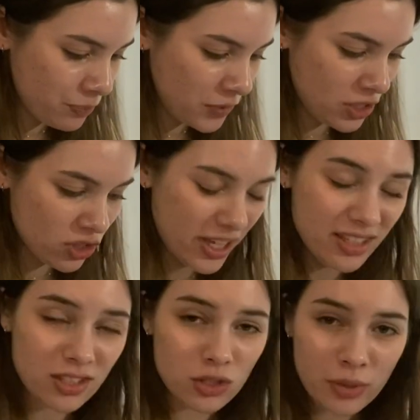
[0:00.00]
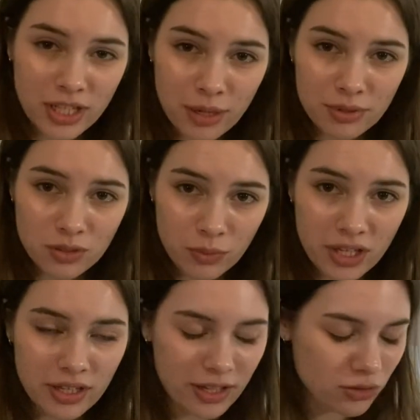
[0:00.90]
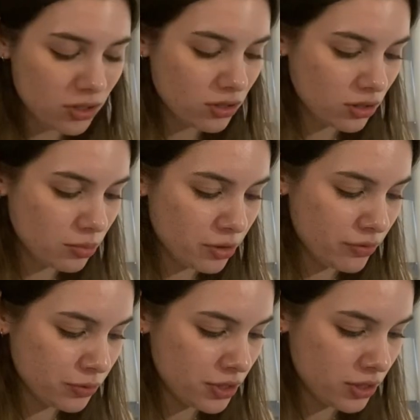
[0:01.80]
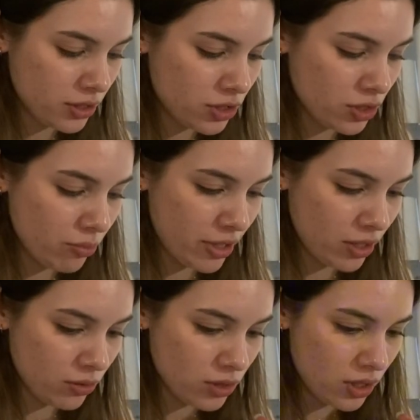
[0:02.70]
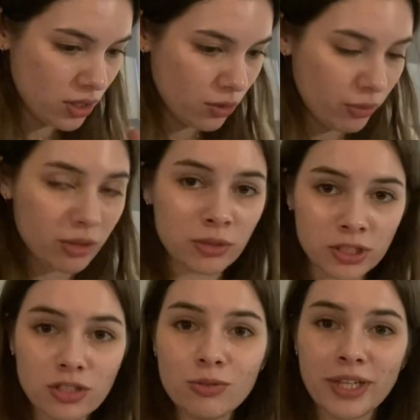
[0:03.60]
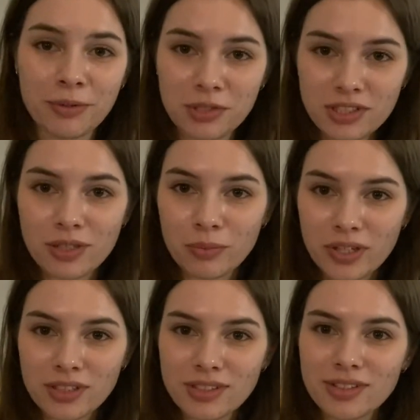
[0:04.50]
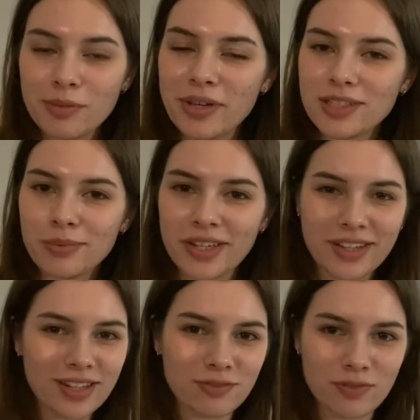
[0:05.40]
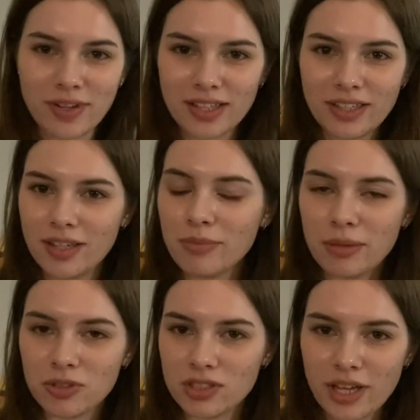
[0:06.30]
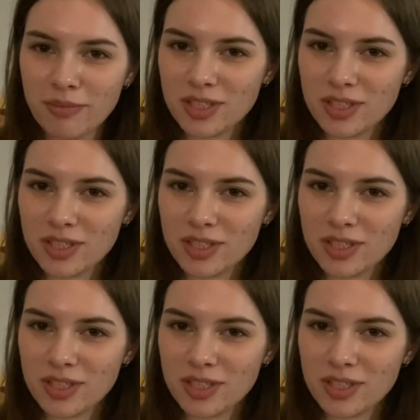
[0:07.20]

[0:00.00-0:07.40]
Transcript: Each class is 20 hours a week. I also did a little bit of research about when I'm learning 2 languages at once, the best way to kind of divide that up, how much time to